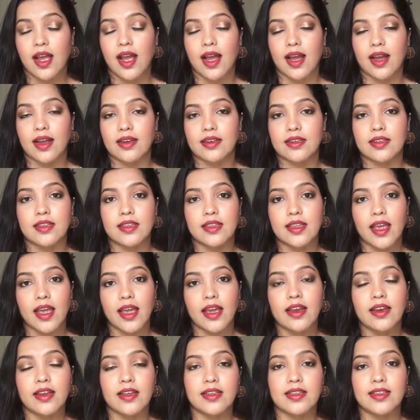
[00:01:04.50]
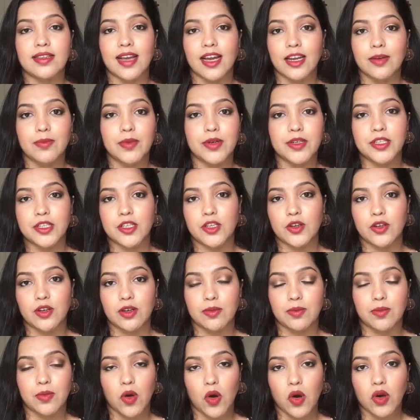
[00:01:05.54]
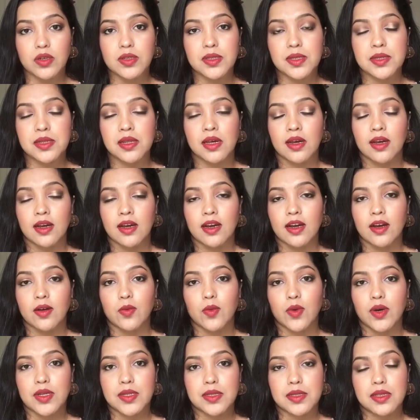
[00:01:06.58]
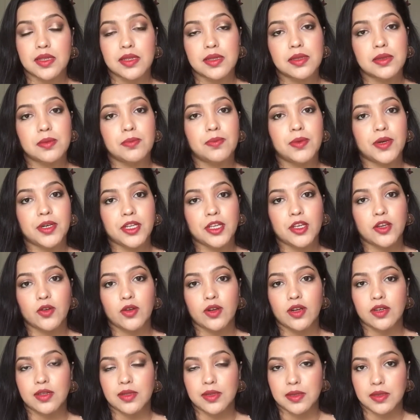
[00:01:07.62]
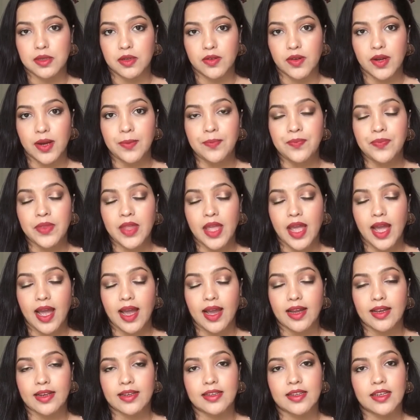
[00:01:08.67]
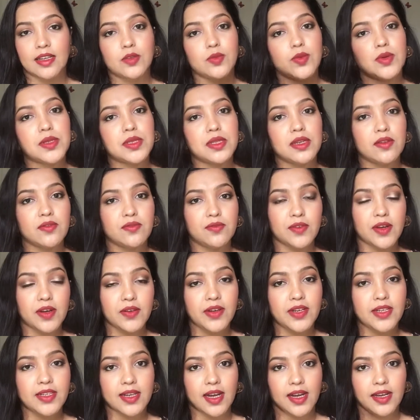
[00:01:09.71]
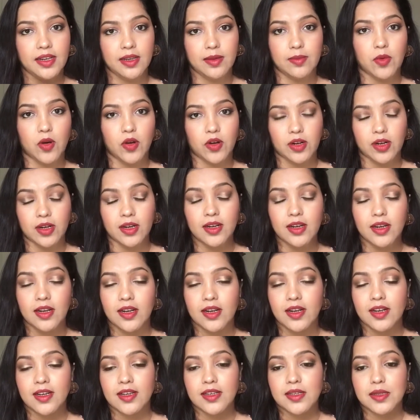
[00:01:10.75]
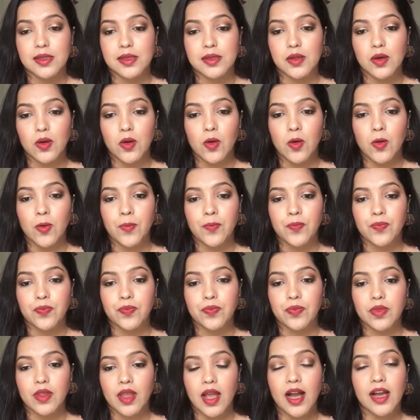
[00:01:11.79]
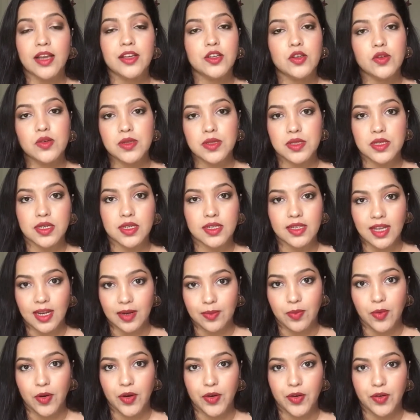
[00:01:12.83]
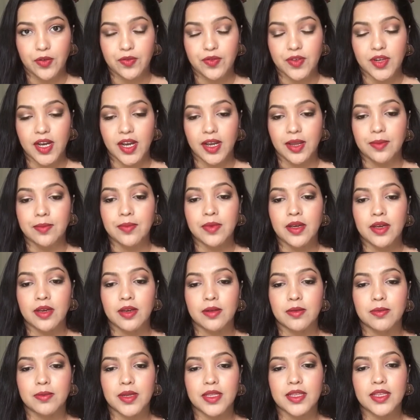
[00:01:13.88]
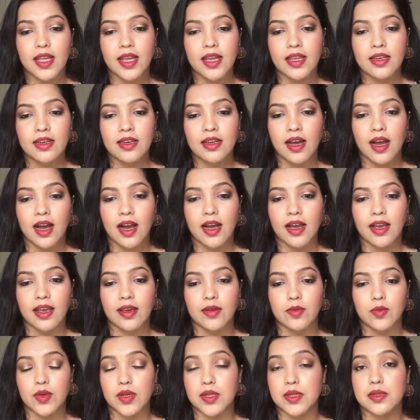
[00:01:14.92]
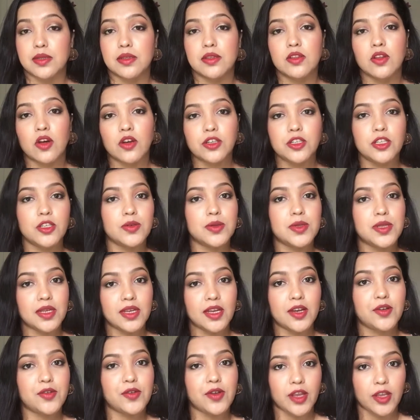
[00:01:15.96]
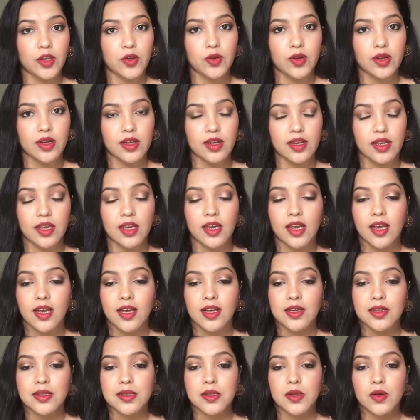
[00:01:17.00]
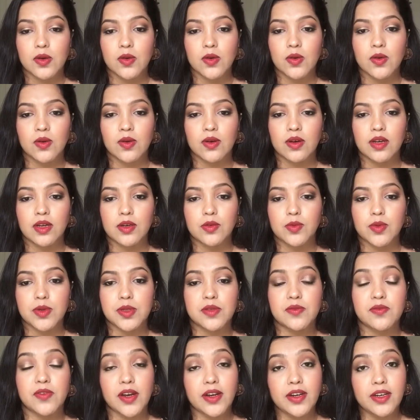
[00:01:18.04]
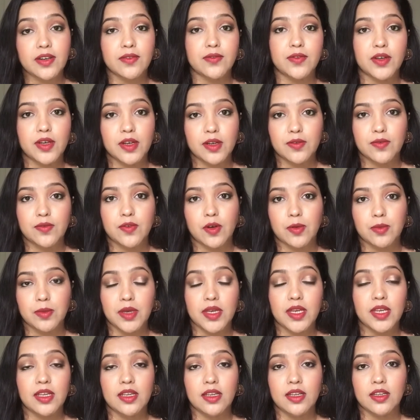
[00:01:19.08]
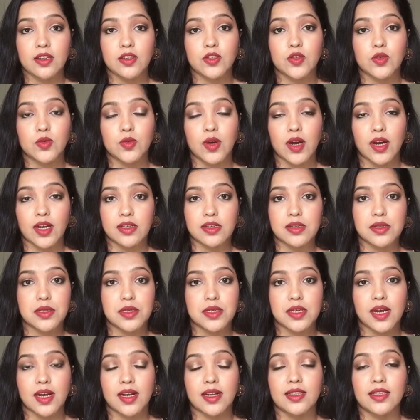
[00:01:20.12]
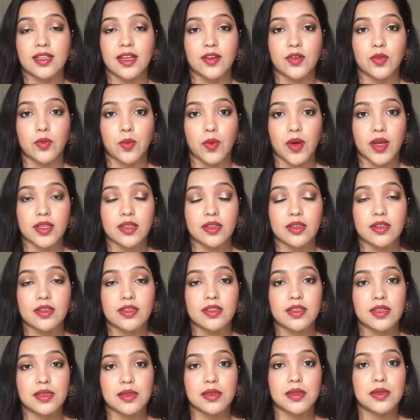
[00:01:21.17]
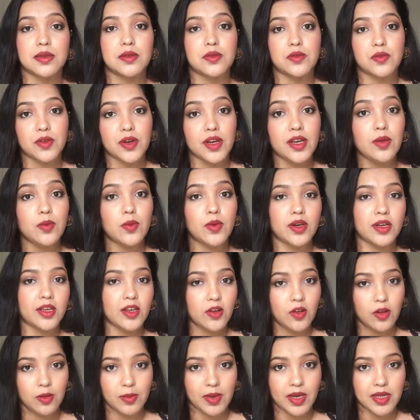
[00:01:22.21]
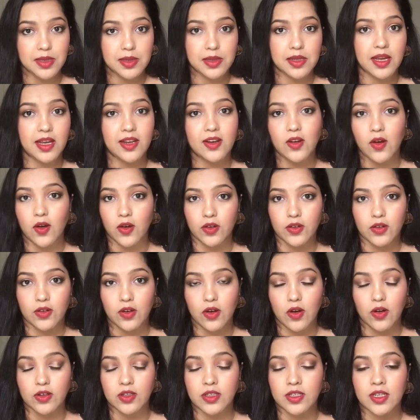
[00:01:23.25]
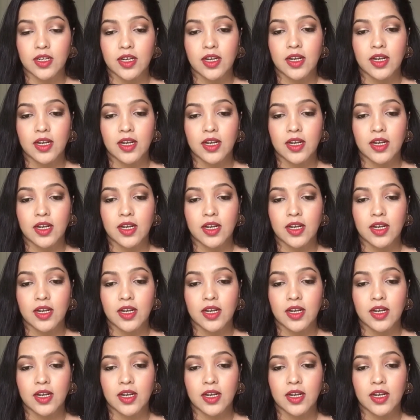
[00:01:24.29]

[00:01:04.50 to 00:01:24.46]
and there in that particular box was this particular serum, and it was in a very tiny bottle. So I used it at that point of time, but then I was not using it regularly. So it was very difficult for me to understand that whether this is really working on my skin or not.